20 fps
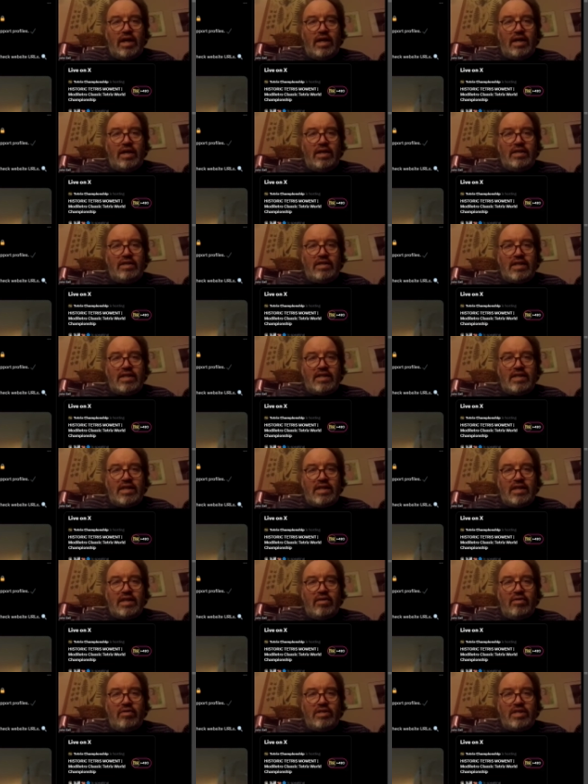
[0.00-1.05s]
and it says
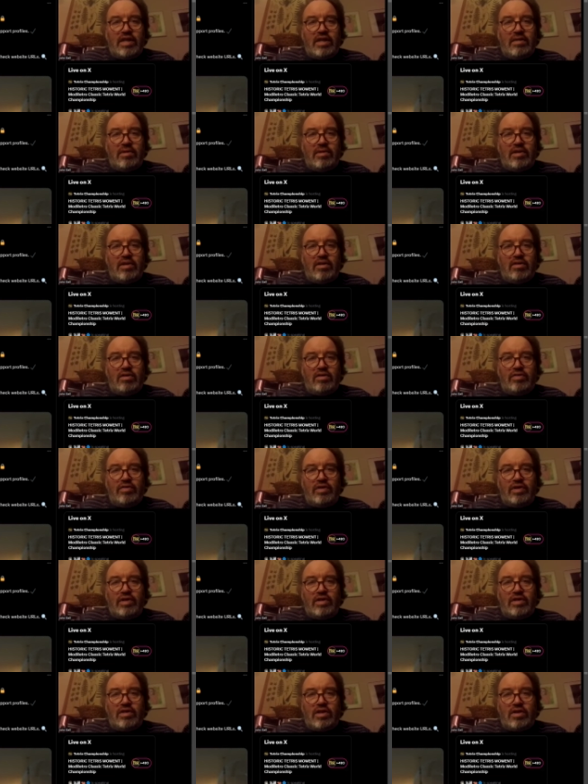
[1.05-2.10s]
here, always keep your
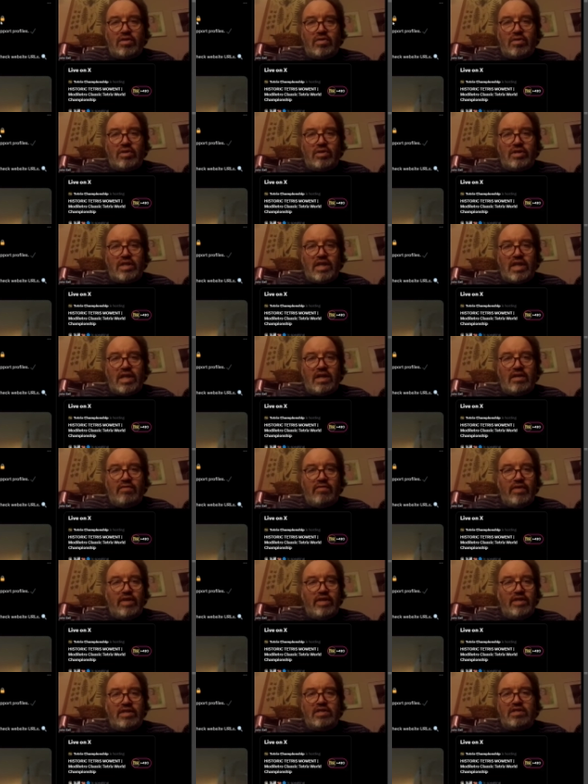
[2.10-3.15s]
Dogeverse token
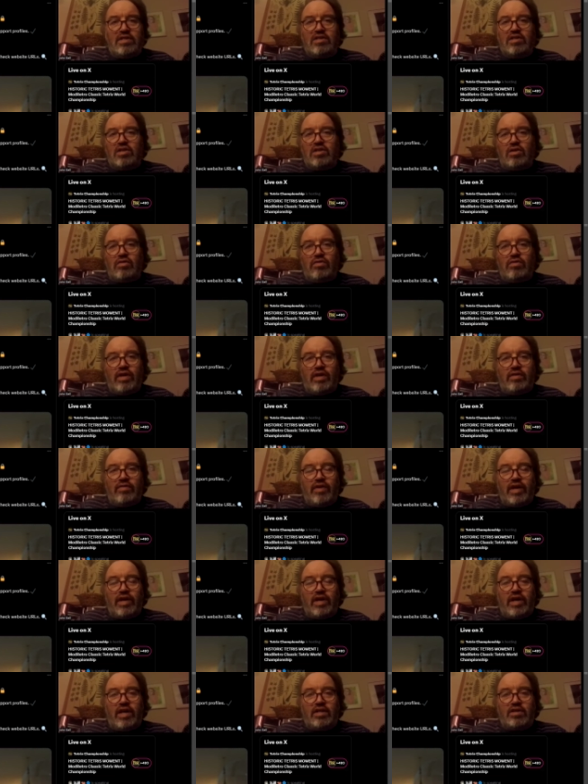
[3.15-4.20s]
safe. This is a sole
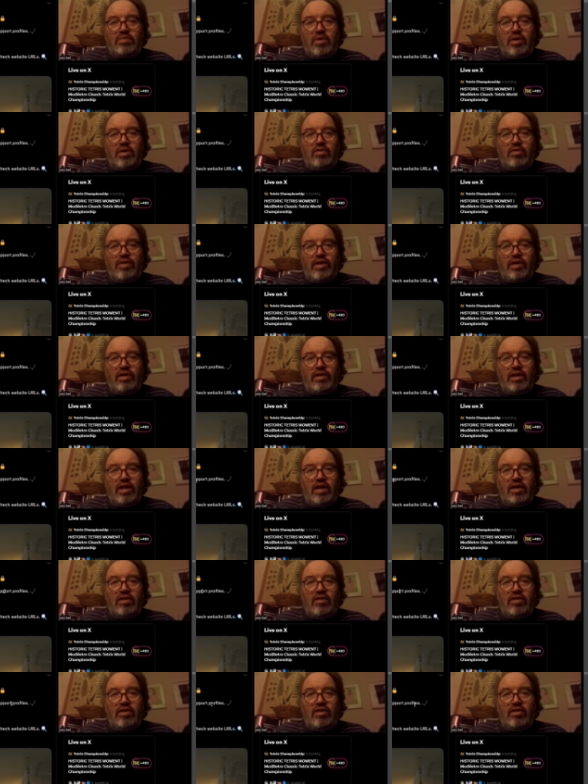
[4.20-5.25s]
verified X profile.
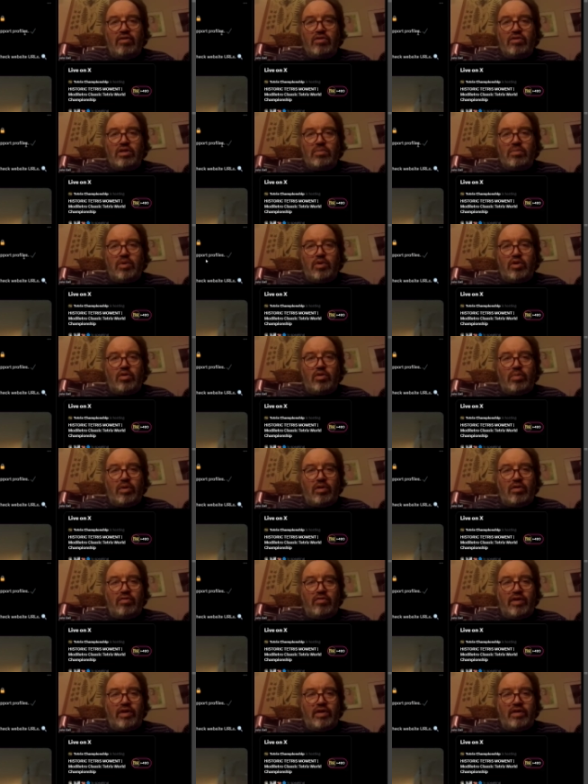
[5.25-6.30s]
There are no support
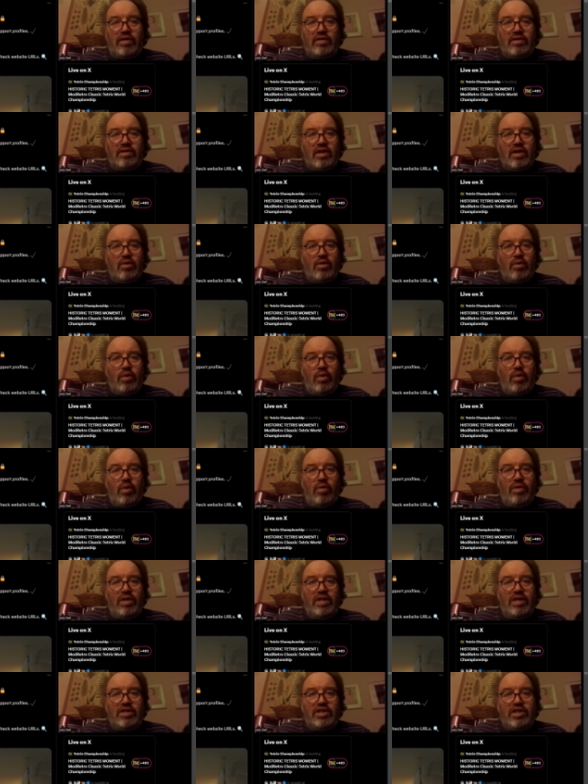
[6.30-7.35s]
profiles. We
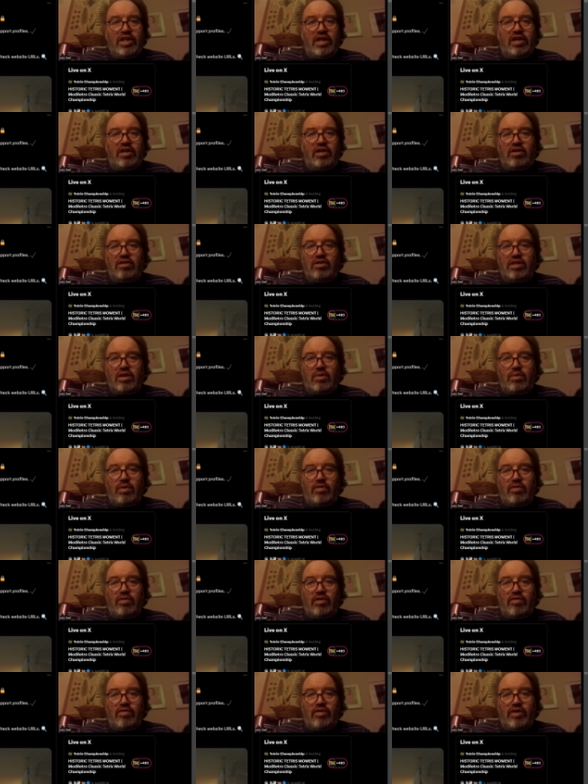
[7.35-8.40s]
won't initiate contact
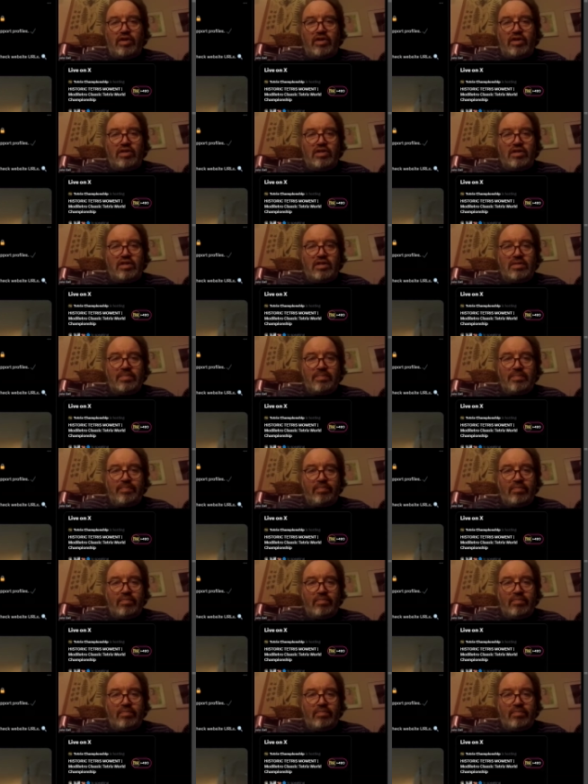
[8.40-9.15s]
with you first.